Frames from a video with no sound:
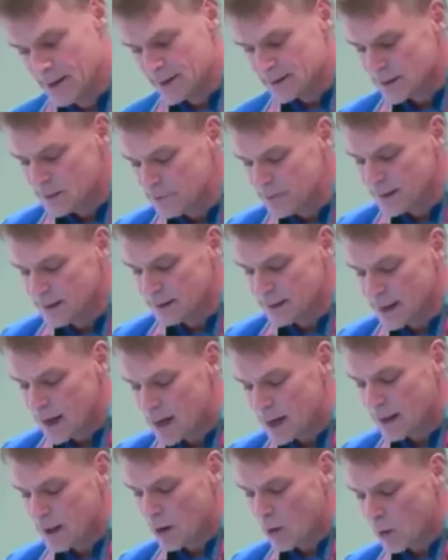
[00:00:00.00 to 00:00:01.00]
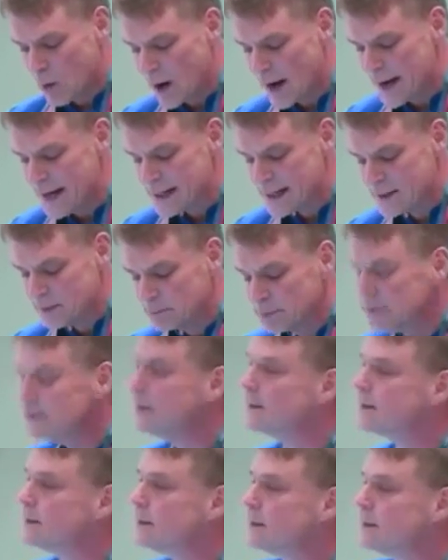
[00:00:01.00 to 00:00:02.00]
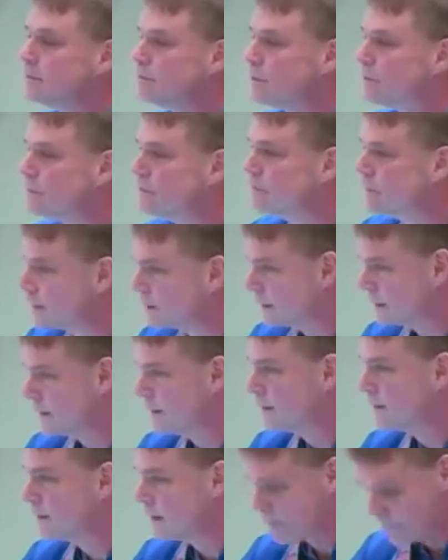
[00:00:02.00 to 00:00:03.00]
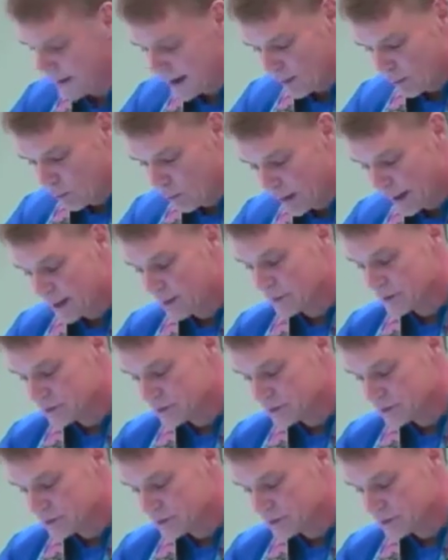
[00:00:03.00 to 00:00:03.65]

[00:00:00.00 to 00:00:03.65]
something not quite completely fulfilling about what I